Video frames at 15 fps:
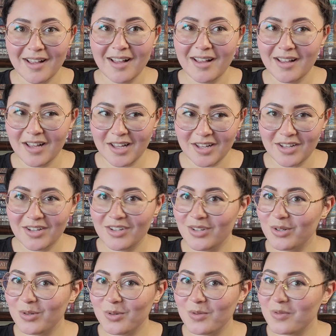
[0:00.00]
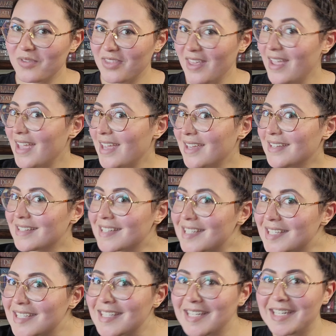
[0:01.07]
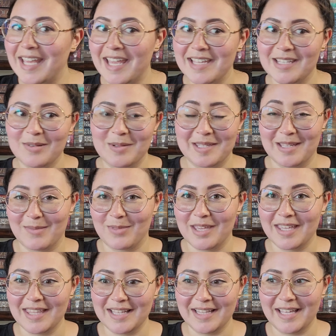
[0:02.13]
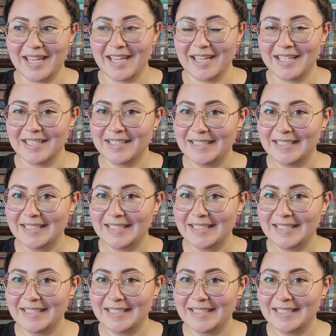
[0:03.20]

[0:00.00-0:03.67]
oh, thanks, in case it was something that, like,